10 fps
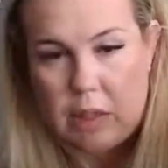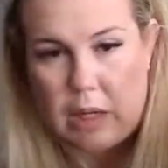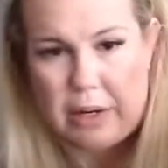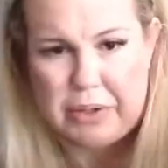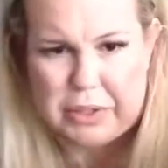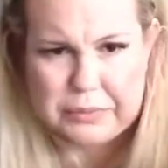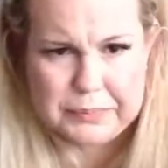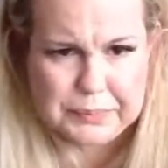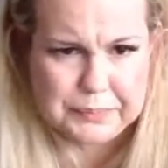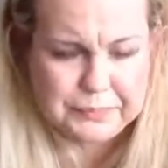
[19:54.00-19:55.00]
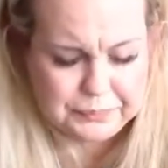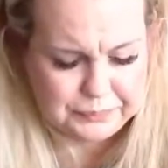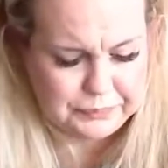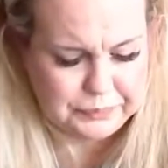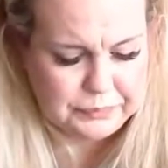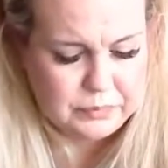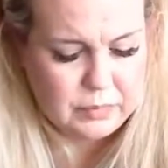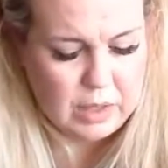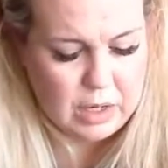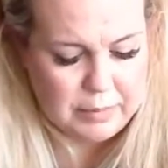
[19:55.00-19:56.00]
I don't know.
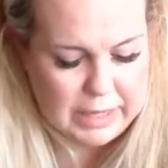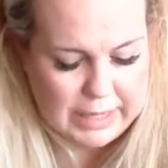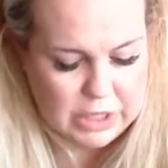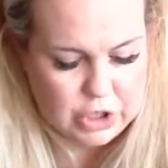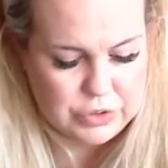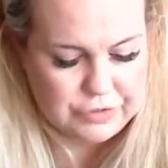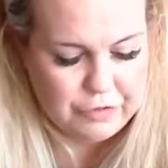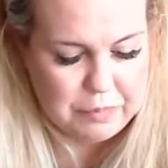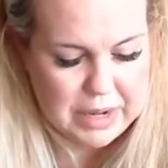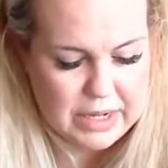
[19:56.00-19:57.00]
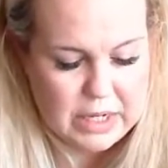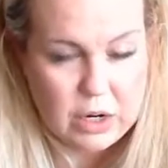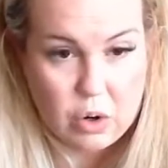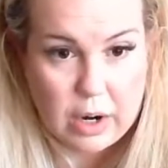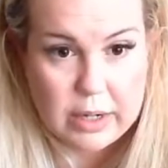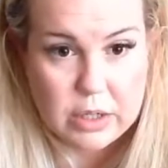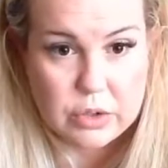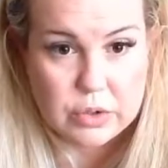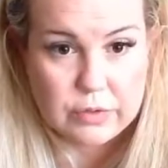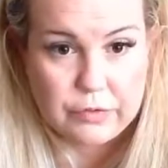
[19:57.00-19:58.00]
I mean, I can use it for baking or I could
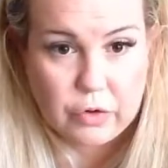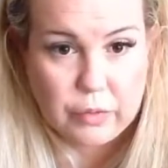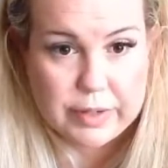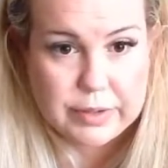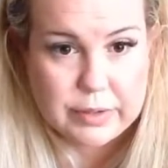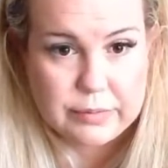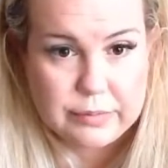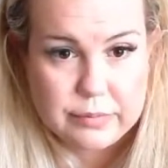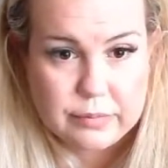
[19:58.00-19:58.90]
use it for resin.